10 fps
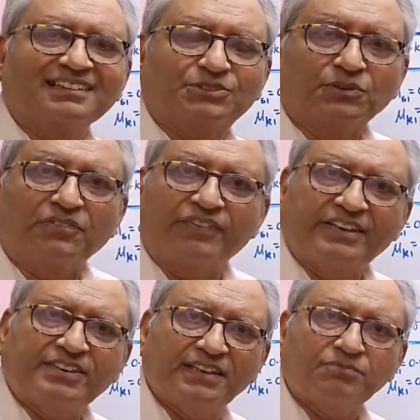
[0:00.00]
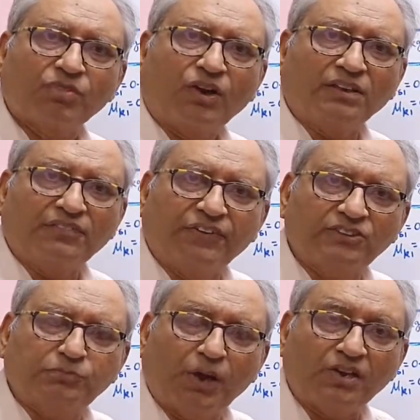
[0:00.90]
So the friction on the
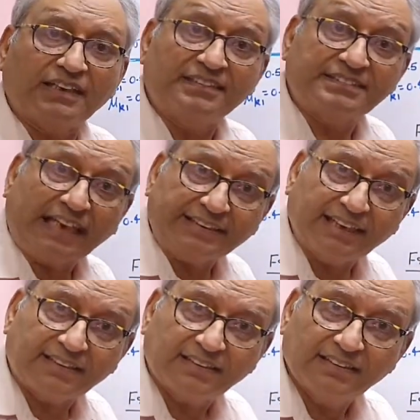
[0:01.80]
first block is static